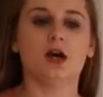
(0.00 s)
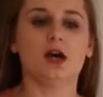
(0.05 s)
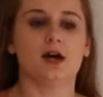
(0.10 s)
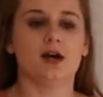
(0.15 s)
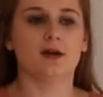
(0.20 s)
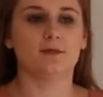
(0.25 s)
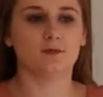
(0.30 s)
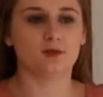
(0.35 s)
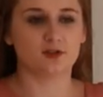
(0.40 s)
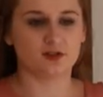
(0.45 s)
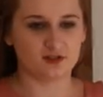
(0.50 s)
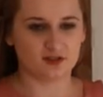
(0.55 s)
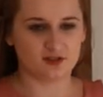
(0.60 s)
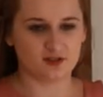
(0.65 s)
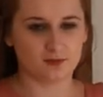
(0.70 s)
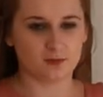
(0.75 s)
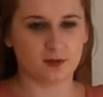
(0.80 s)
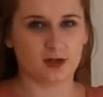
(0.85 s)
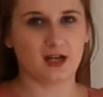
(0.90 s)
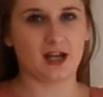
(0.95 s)

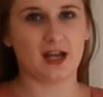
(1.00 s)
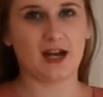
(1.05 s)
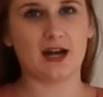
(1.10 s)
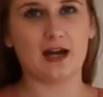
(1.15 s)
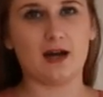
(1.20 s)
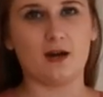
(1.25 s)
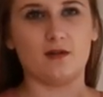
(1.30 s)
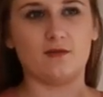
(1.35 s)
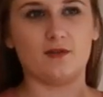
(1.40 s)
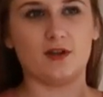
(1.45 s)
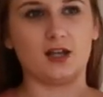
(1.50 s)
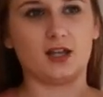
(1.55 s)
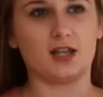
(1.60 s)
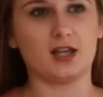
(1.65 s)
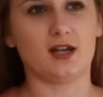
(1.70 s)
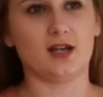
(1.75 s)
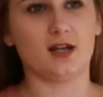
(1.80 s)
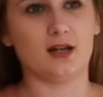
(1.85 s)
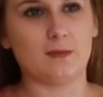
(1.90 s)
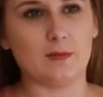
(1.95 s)
so I'm going to get out of it
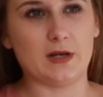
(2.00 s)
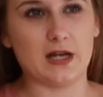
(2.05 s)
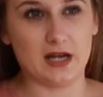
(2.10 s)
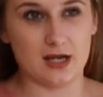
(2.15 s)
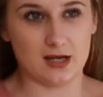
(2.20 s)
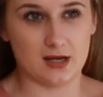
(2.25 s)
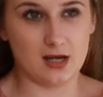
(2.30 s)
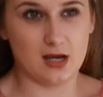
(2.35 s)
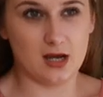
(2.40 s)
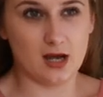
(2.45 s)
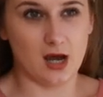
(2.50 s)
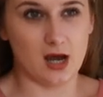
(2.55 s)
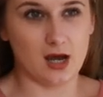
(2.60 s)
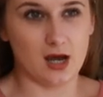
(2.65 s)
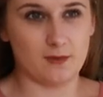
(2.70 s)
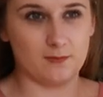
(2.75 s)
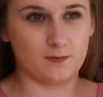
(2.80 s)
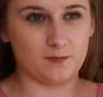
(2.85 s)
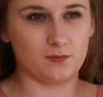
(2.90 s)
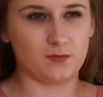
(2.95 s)
again in a minute.
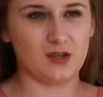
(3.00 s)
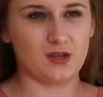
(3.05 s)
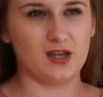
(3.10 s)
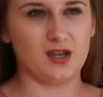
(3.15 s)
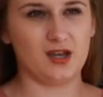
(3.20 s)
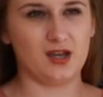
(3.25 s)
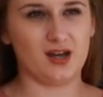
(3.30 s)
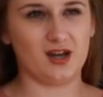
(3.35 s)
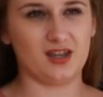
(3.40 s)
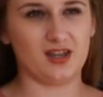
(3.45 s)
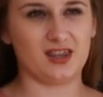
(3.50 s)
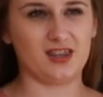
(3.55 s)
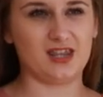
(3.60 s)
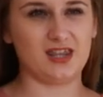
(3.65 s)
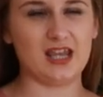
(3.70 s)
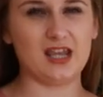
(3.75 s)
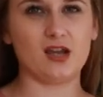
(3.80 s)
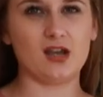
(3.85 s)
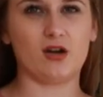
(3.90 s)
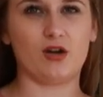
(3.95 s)
I
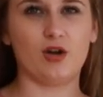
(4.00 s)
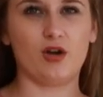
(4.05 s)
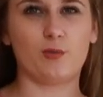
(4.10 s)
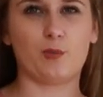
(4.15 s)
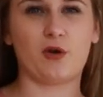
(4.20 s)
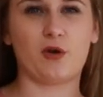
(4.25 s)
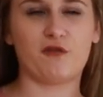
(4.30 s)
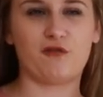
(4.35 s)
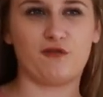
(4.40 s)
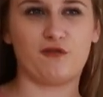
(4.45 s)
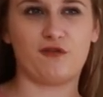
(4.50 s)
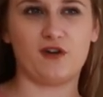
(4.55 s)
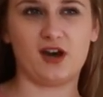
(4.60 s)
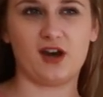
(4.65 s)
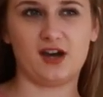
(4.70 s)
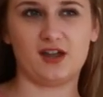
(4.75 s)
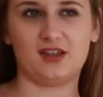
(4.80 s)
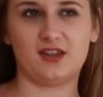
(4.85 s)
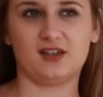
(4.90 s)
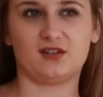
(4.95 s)
think I
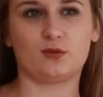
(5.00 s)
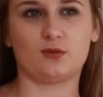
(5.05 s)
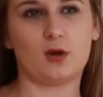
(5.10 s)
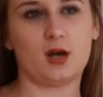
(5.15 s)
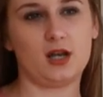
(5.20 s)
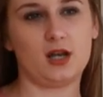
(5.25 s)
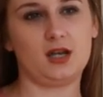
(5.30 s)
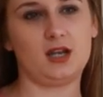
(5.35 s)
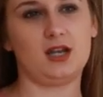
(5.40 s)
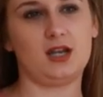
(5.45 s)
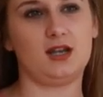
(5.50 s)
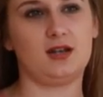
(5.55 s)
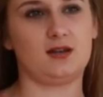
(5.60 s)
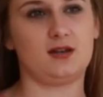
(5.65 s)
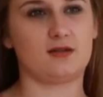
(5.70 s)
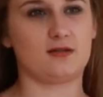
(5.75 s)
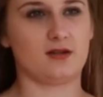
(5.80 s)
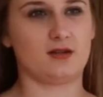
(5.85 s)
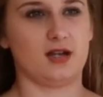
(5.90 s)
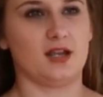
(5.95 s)
prefer this one
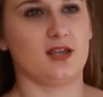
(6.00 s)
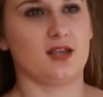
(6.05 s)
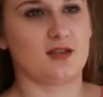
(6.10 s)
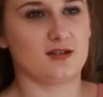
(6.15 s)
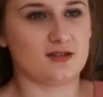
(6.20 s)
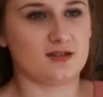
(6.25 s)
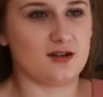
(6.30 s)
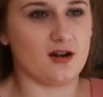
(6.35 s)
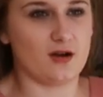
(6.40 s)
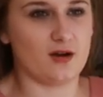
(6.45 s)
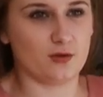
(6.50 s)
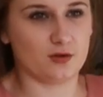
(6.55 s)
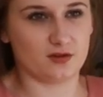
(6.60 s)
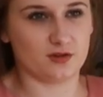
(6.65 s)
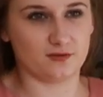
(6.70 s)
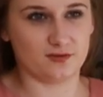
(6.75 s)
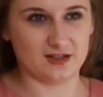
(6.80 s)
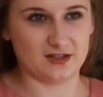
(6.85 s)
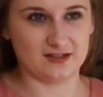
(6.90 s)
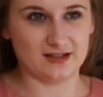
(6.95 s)
in like the style,
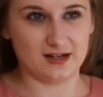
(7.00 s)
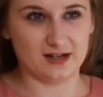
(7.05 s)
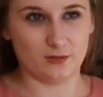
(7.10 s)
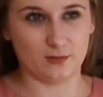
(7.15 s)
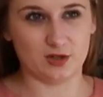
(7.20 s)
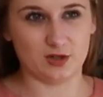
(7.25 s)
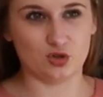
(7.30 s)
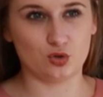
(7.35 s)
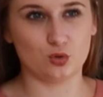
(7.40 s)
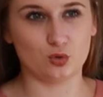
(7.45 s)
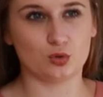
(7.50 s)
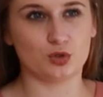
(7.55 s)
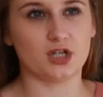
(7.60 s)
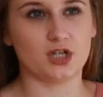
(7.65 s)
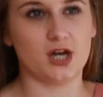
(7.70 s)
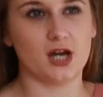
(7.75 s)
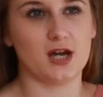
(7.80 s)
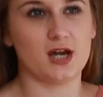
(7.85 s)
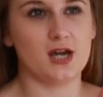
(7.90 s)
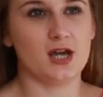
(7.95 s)
because obviously it's a little bit
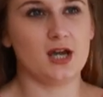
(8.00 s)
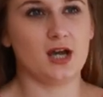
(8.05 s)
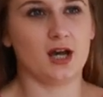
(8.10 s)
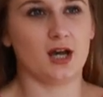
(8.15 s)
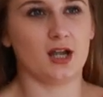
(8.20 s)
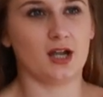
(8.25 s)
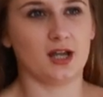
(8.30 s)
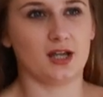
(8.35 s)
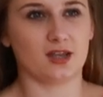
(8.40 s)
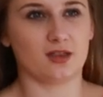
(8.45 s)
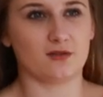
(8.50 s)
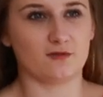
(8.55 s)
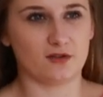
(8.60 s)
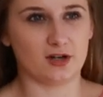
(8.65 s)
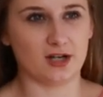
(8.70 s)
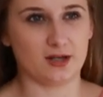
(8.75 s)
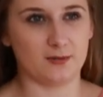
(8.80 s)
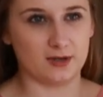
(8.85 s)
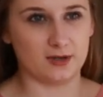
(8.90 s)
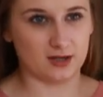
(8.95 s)
shorter. I like the
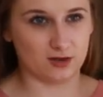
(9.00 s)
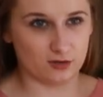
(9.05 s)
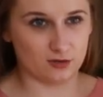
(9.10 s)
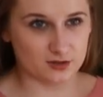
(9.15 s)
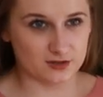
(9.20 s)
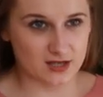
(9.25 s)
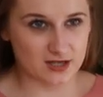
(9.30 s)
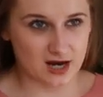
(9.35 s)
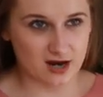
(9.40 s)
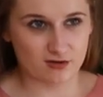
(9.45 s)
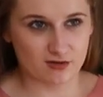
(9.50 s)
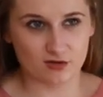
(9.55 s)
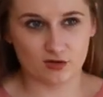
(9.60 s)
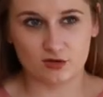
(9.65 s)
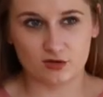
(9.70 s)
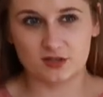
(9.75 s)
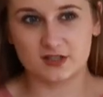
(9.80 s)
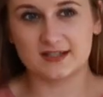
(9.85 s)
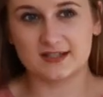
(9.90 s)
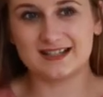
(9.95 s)
frilly bit across there and
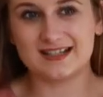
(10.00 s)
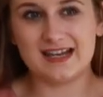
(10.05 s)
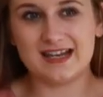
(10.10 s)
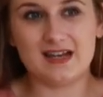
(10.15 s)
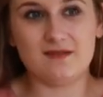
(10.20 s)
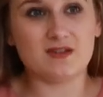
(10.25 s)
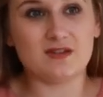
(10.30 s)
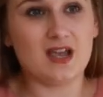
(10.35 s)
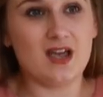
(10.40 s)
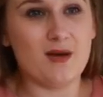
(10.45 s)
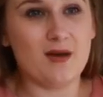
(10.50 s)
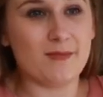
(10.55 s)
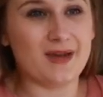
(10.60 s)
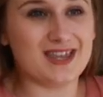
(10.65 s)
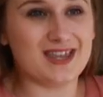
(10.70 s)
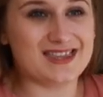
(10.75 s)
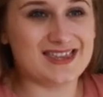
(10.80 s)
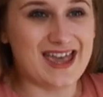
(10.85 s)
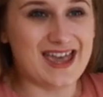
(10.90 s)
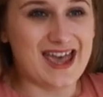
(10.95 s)
across the sleeves,
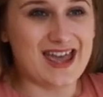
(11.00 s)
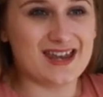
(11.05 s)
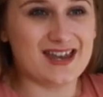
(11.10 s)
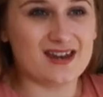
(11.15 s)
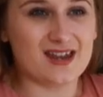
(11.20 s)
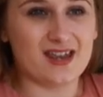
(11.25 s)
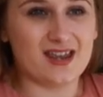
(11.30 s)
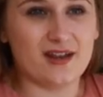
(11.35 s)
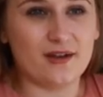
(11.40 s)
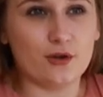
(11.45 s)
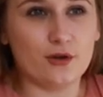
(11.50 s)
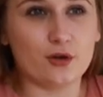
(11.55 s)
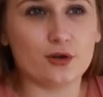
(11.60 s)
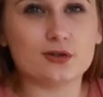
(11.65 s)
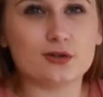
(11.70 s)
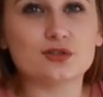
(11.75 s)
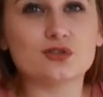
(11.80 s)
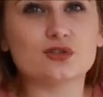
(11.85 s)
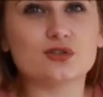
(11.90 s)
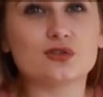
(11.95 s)
but again, it
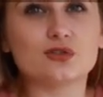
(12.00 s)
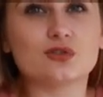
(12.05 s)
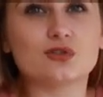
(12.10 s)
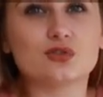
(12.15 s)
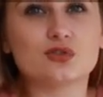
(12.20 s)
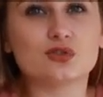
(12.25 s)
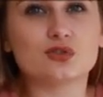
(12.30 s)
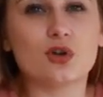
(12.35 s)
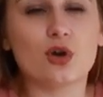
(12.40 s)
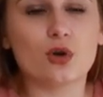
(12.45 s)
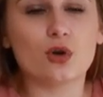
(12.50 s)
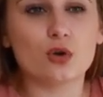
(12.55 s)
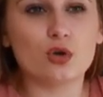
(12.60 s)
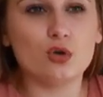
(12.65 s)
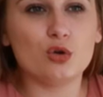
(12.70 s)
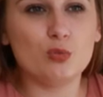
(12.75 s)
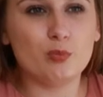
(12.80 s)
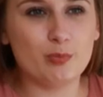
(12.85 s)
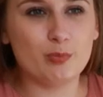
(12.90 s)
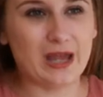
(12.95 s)
looks
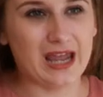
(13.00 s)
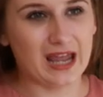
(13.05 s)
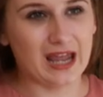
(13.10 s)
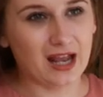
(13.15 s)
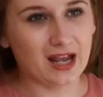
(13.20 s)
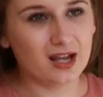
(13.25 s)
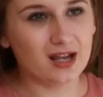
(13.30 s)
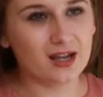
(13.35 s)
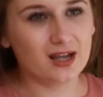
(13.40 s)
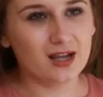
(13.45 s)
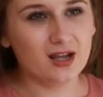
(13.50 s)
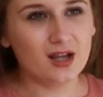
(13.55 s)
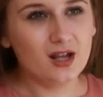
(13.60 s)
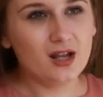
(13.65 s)
so big.